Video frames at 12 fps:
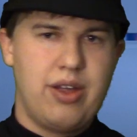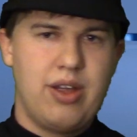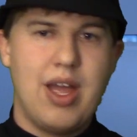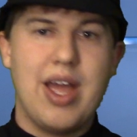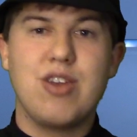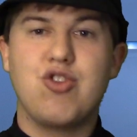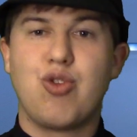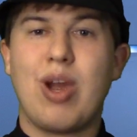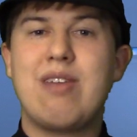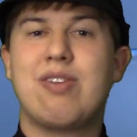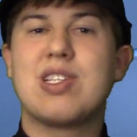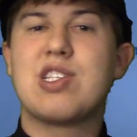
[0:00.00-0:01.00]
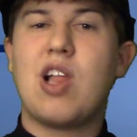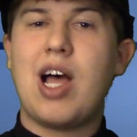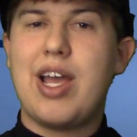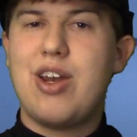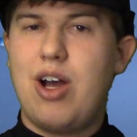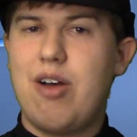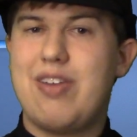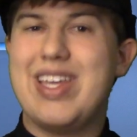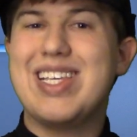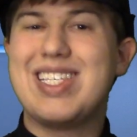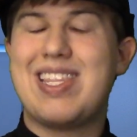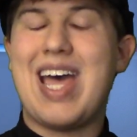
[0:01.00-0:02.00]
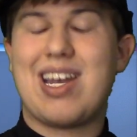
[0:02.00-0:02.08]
And Draven's line of, "Is that